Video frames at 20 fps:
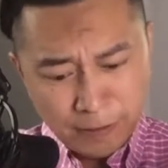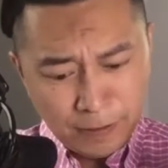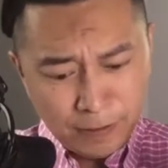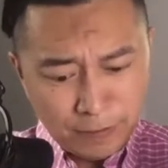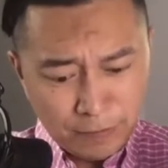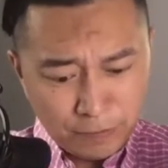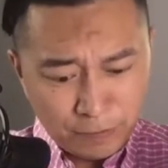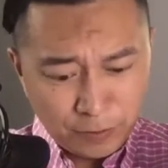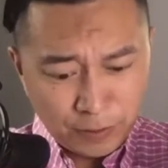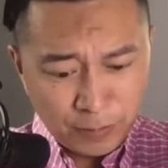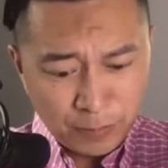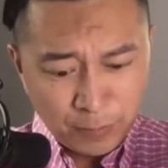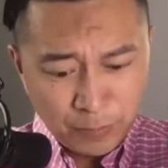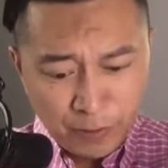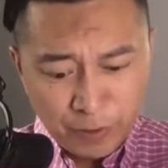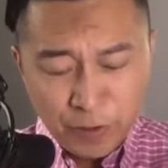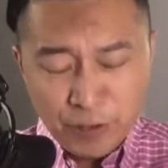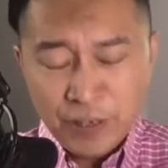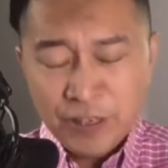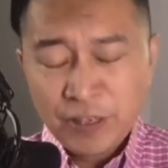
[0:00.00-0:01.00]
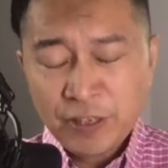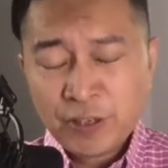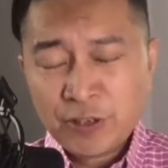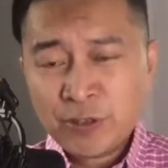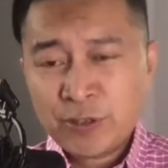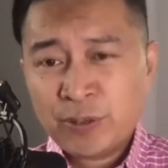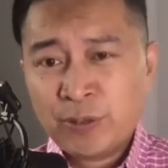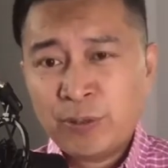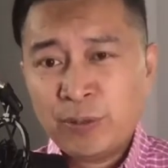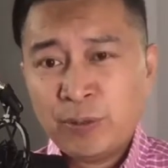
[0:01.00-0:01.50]
from 30
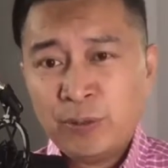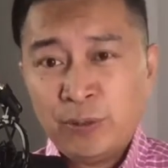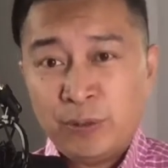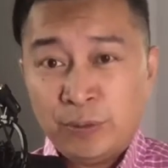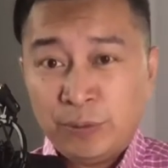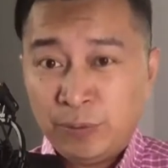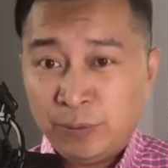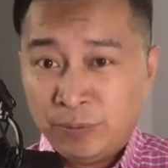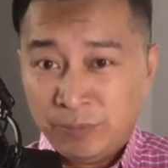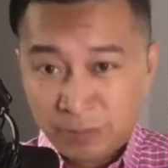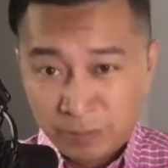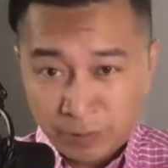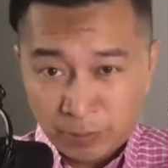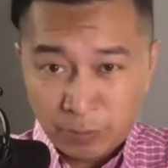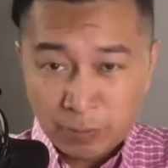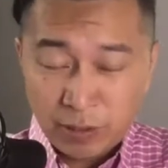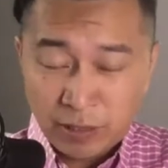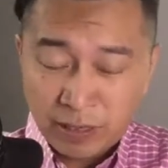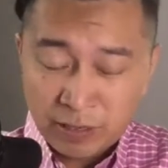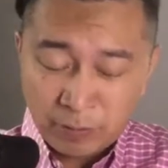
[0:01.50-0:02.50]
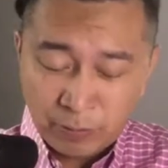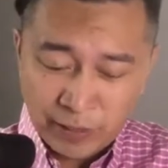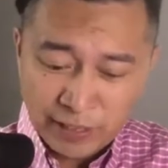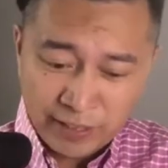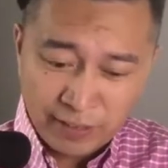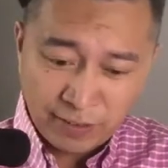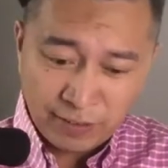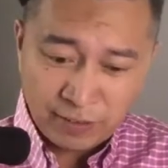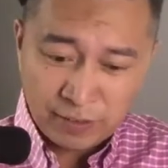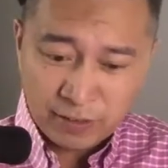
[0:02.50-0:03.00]
years old to the
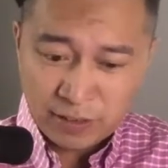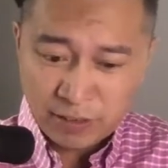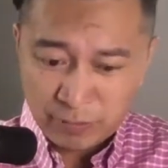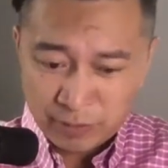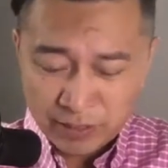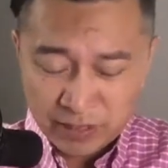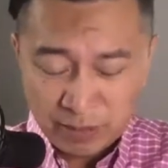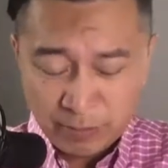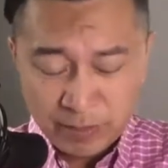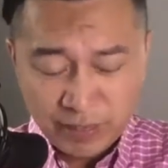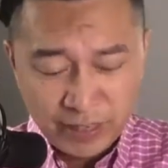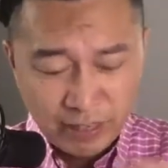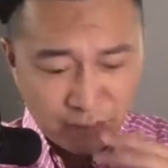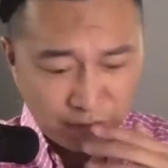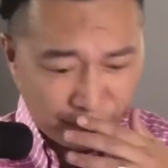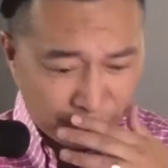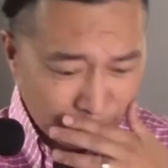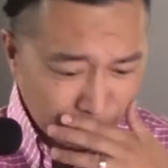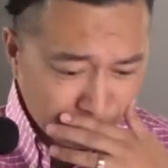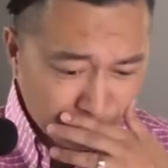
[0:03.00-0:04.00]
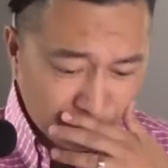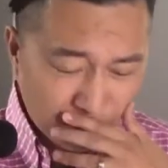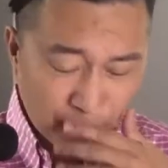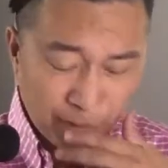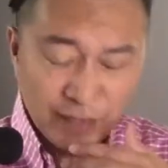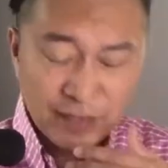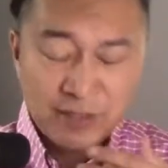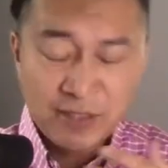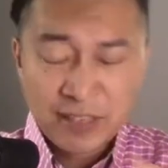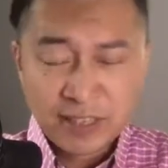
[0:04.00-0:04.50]
regular retirement age of
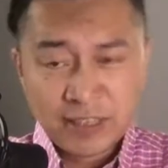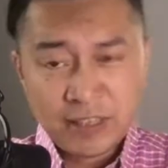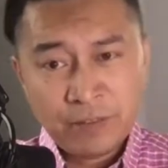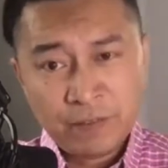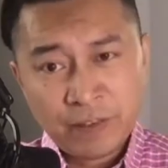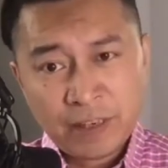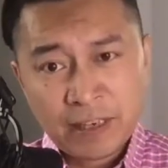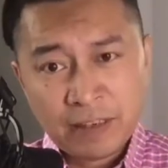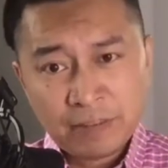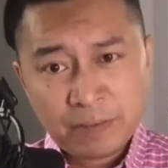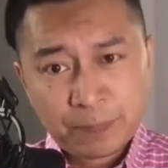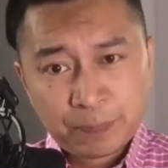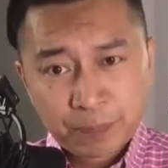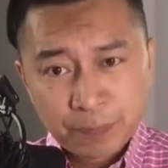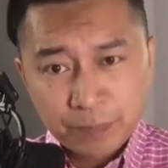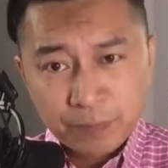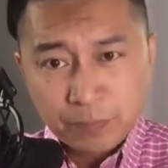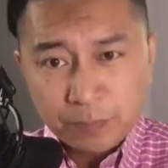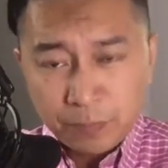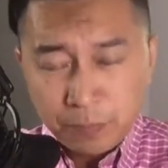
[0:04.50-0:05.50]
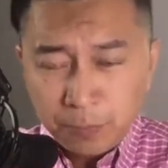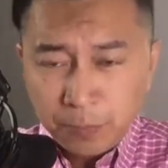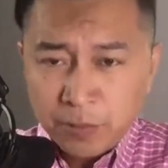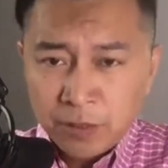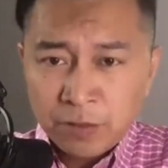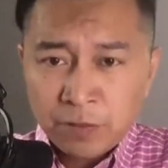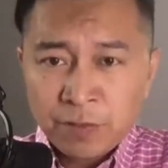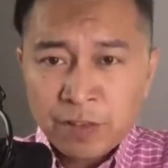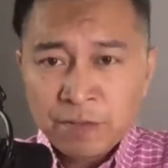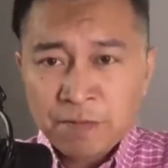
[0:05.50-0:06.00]
around 65,
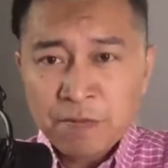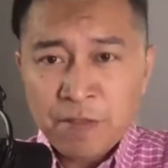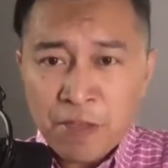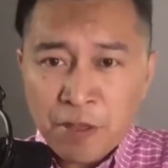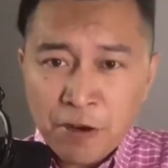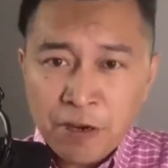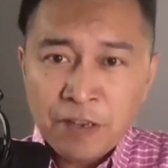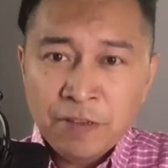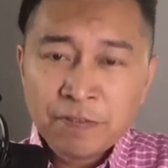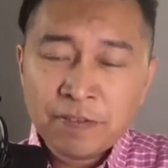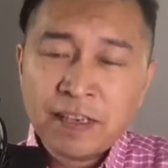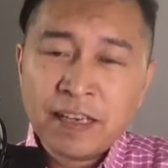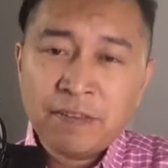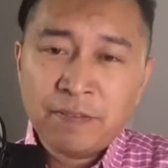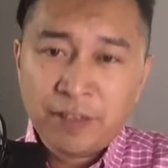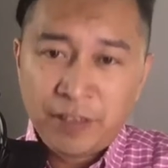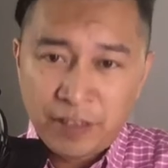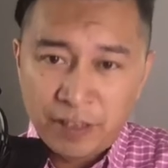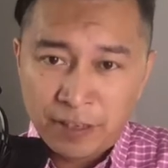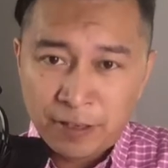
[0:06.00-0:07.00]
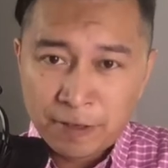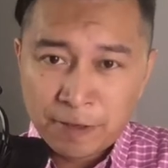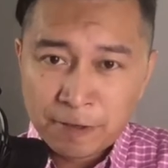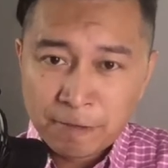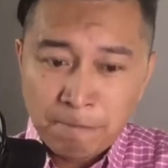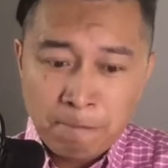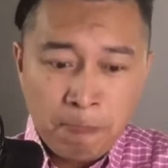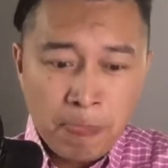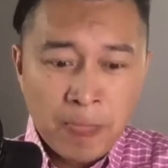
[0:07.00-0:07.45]
you've had 35 years.